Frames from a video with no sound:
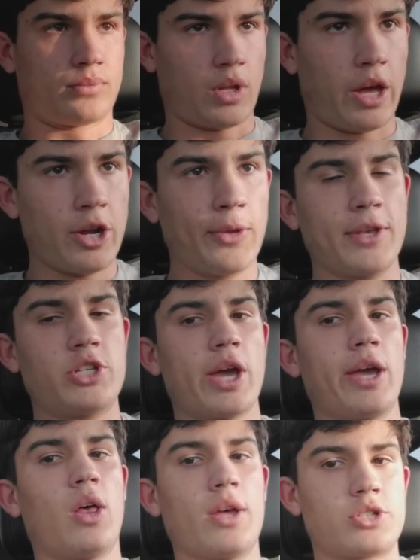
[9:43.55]
I know the
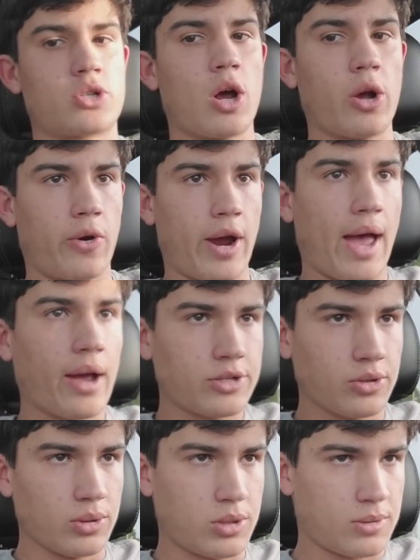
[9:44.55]
JL has stronger
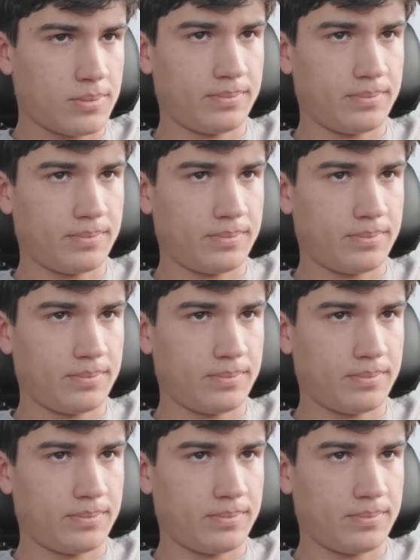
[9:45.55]
axles.